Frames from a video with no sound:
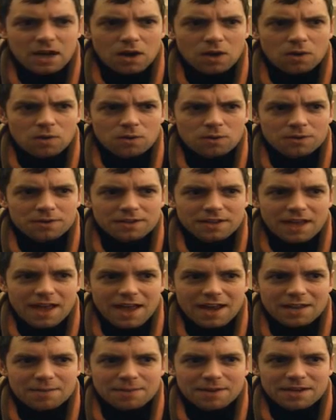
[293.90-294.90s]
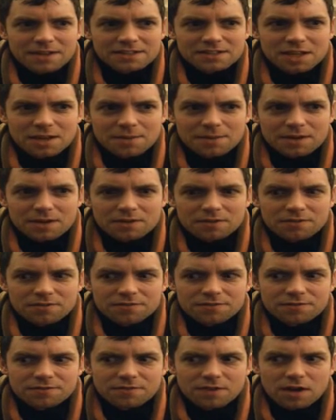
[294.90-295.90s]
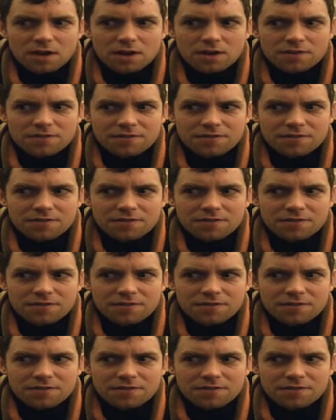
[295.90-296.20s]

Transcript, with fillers: all the enemy is coming of a uh,